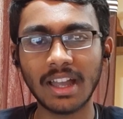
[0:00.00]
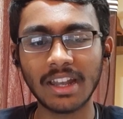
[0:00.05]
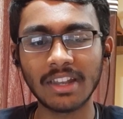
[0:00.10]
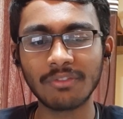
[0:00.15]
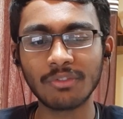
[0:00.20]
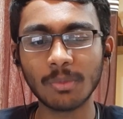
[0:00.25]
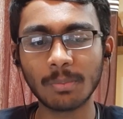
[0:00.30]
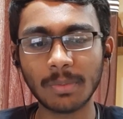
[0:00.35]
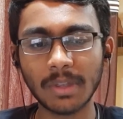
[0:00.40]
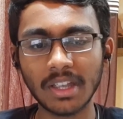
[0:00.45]
if
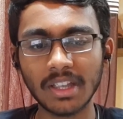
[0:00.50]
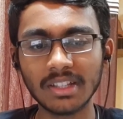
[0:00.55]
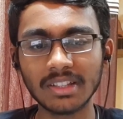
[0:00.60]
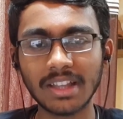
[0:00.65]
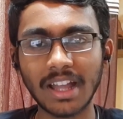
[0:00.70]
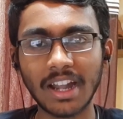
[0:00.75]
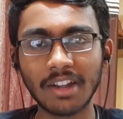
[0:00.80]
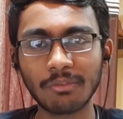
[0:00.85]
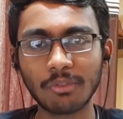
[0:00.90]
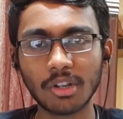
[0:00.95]
you're paying
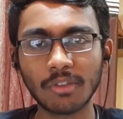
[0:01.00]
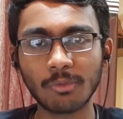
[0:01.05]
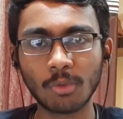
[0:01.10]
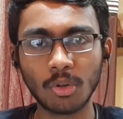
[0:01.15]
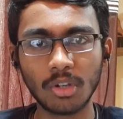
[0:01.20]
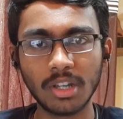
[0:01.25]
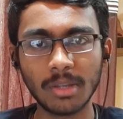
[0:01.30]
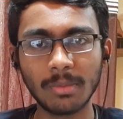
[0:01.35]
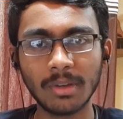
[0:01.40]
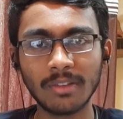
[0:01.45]
that for a
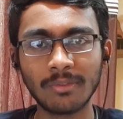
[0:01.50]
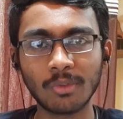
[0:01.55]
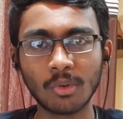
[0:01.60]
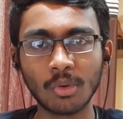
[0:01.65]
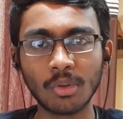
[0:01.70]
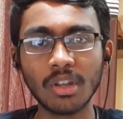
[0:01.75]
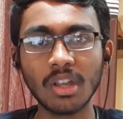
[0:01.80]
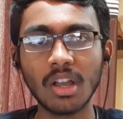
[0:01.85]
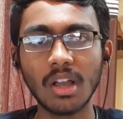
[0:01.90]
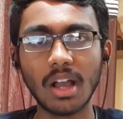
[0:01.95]
foldable
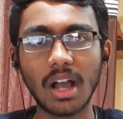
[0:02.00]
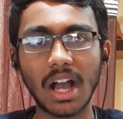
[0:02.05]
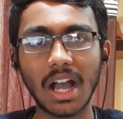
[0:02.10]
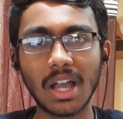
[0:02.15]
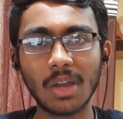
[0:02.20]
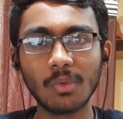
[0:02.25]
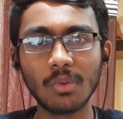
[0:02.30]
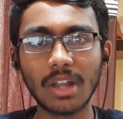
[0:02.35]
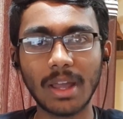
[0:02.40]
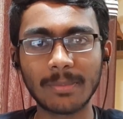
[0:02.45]
phone,
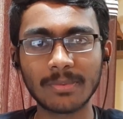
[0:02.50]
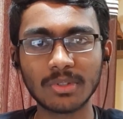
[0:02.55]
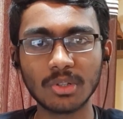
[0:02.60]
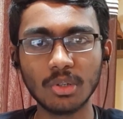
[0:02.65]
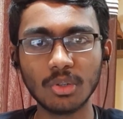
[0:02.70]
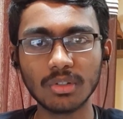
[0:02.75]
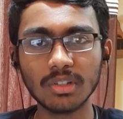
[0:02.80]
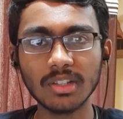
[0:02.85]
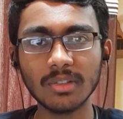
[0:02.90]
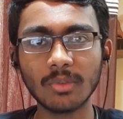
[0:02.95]
I would
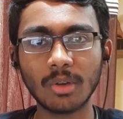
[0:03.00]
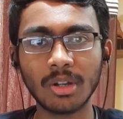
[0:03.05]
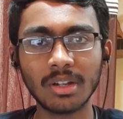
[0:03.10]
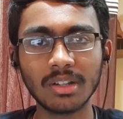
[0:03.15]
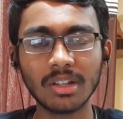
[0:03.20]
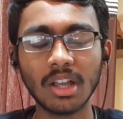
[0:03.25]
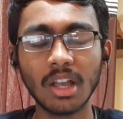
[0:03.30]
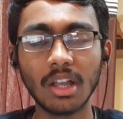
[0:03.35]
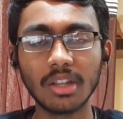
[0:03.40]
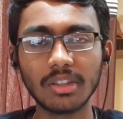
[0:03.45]
absolutely want
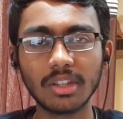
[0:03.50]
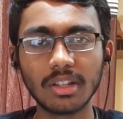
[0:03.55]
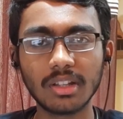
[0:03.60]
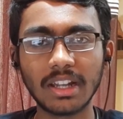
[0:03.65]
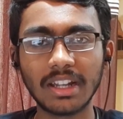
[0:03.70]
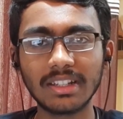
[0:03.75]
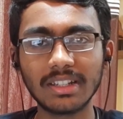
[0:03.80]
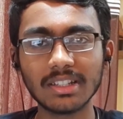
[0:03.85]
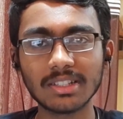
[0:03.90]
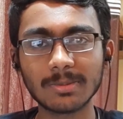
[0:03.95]
the
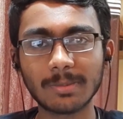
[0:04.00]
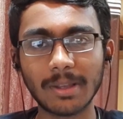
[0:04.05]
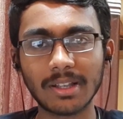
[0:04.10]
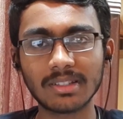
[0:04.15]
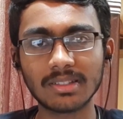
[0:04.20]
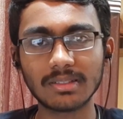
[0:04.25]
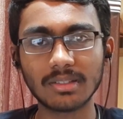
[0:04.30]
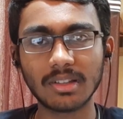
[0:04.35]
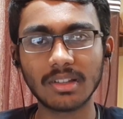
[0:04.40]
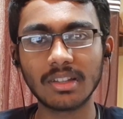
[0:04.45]
latest
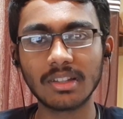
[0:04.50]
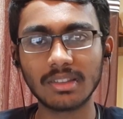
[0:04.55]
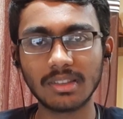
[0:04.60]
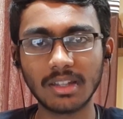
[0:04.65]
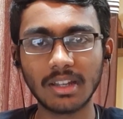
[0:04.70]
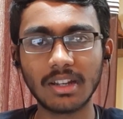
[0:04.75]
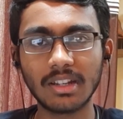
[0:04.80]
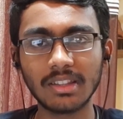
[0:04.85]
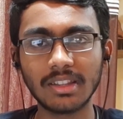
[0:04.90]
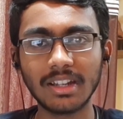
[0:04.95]
specs in
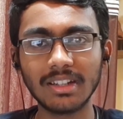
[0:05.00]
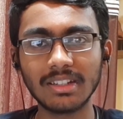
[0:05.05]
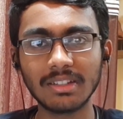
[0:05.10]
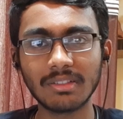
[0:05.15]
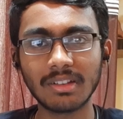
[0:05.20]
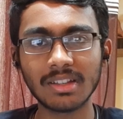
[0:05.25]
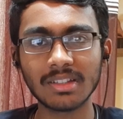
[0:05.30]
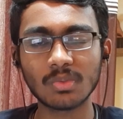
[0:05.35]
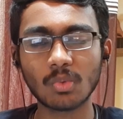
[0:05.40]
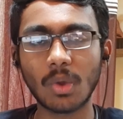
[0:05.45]
that
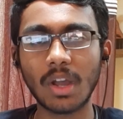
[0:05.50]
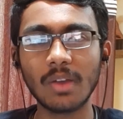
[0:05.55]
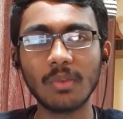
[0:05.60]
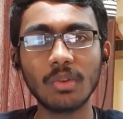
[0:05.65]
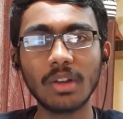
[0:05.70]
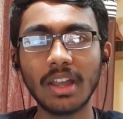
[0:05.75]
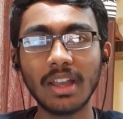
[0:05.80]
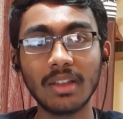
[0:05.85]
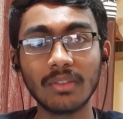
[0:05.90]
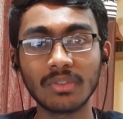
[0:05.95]
device. Why
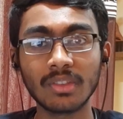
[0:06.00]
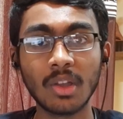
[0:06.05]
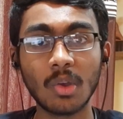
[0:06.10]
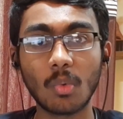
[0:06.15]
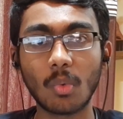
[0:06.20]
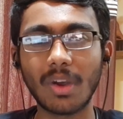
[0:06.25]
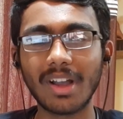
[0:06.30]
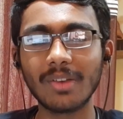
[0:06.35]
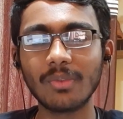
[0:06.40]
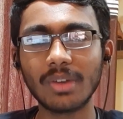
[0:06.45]
would
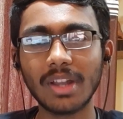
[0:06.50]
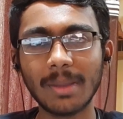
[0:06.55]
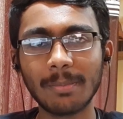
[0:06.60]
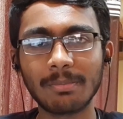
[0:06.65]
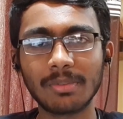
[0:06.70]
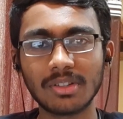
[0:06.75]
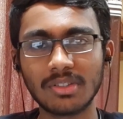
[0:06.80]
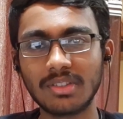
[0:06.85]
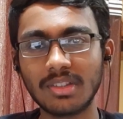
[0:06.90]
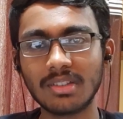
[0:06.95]
I
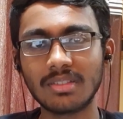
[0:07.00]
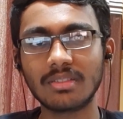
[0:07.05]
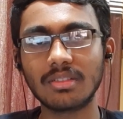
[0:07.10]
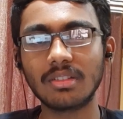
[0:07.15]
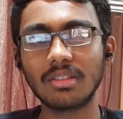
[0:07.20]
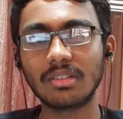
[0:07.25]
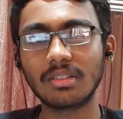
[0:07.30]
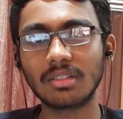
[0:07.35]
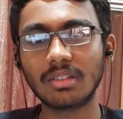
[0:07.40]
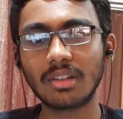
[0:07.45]
purchase
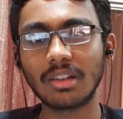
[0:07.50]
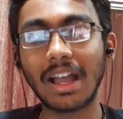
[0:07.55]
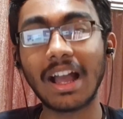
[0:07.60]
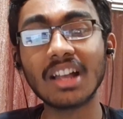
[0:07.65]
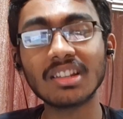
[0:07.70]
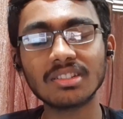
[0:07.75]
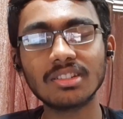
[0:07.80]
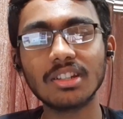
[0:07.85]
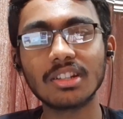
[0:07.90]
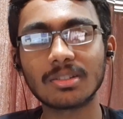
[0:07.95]

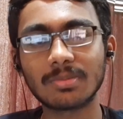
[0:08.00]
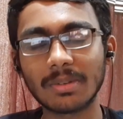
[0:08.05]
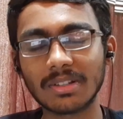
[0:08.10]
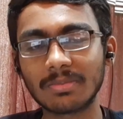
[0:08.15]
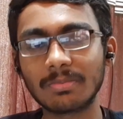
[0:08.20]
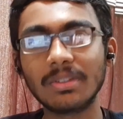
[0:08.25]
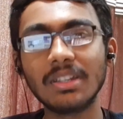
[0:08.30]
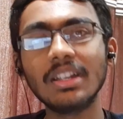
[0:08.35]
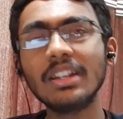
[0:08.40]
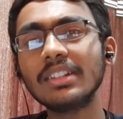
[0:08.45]
last year's specs?
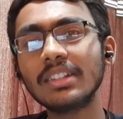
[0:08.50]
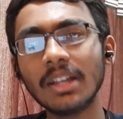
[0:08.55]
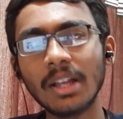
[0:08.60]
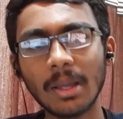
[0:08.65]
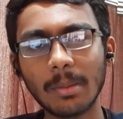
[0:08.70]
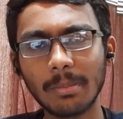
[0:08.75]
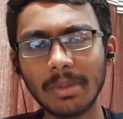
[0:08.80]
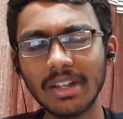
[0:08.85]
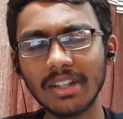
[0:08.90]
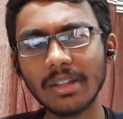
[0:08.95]
Be
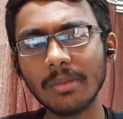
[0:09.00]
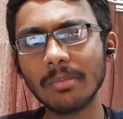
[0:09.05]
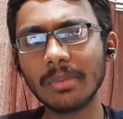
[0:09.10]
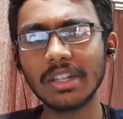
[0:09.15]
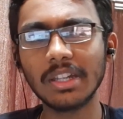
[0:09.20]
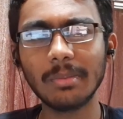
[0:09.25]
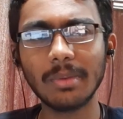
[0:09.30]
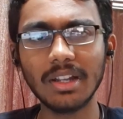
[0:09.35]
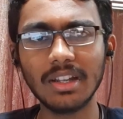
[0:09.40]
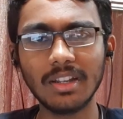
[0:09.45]
it a
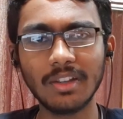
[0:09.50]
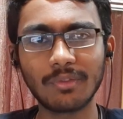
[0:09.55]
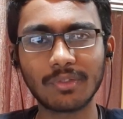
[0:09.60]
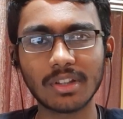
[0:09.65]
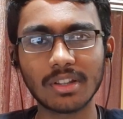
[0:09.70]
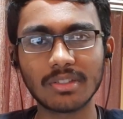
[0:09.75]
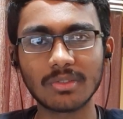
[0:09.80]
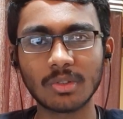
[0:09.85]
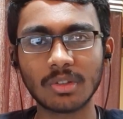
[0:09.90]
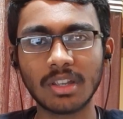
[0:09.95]
minimal
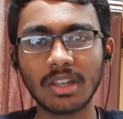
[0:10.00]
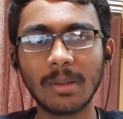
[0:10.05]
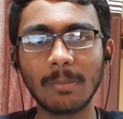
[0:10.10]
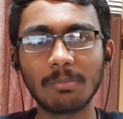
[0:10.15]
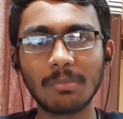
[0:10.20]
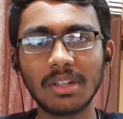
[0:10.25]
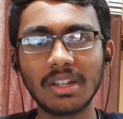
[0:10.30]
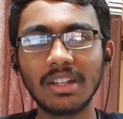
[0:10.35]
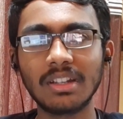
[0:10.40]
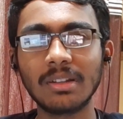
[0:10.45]
difference, okay?
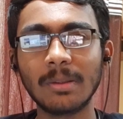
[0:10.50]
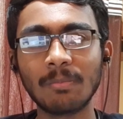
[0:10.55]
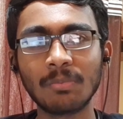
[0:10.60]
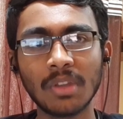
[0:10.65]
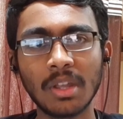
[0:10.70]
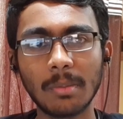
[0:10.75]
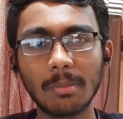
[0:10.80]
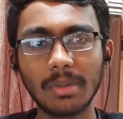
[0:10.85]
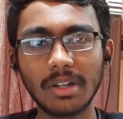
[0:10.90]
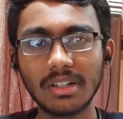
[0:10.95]
Be
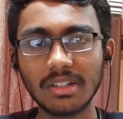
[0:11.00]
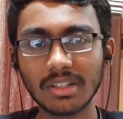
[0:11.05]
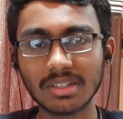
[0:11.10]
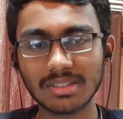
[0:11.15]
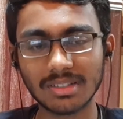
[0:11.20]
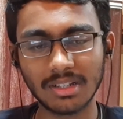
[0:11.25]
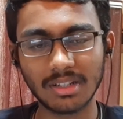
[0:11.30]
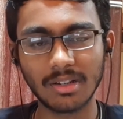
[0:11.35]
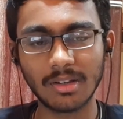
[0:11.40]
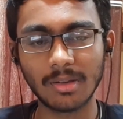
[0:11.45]
it
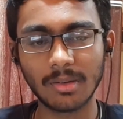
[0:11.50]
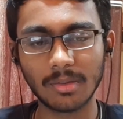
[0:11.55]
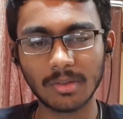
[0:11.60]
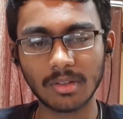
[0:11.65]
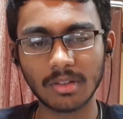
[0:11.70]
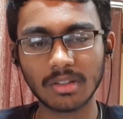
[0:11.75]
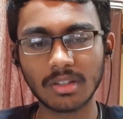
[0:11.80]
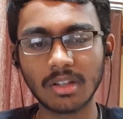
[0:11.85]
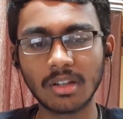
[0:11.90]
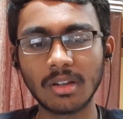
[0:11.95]

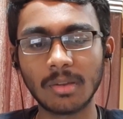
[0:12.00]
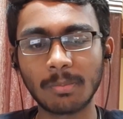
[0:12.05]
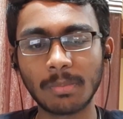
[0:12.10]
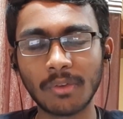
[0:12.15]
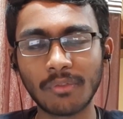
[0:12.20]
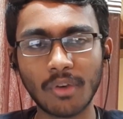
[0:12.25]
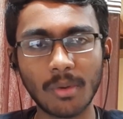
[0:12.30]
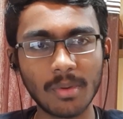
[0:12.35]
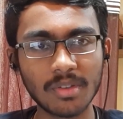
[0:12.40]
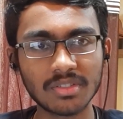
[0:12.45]
the
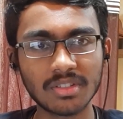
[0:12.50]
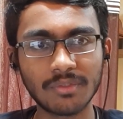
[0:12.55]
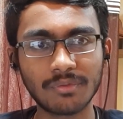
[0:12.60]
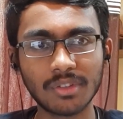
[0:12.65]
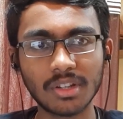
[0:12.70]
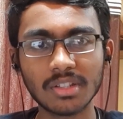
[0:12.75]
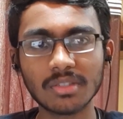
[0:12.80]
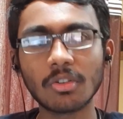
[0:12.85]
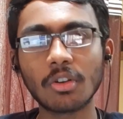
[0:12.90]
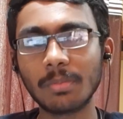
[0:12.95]
performance
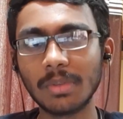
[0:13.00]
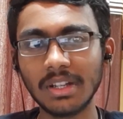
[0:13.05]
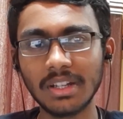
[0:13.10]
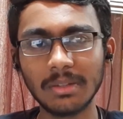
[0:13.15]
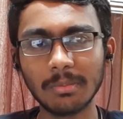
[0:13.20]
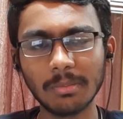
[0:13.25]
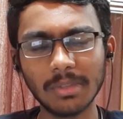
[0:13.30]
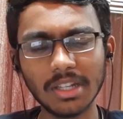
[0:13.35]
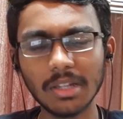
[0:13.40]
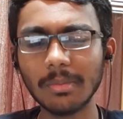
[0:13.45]
difference, or be it
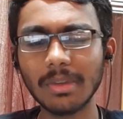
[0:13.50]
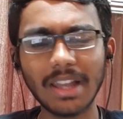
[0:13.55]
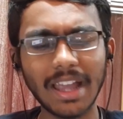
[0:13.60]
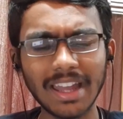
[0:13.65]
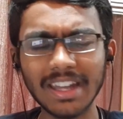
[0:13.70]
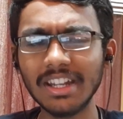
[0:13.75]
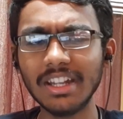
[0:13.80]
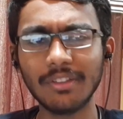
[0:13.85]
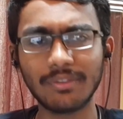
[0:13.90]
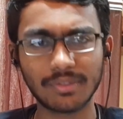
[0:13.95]
minimal
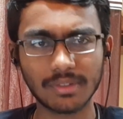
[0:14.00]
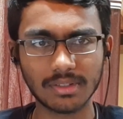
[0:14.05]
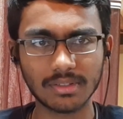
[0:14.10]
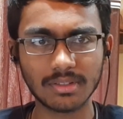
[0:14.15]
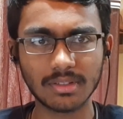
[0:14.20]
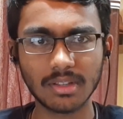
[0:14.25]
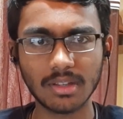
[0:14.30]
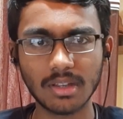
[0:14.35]
any difference.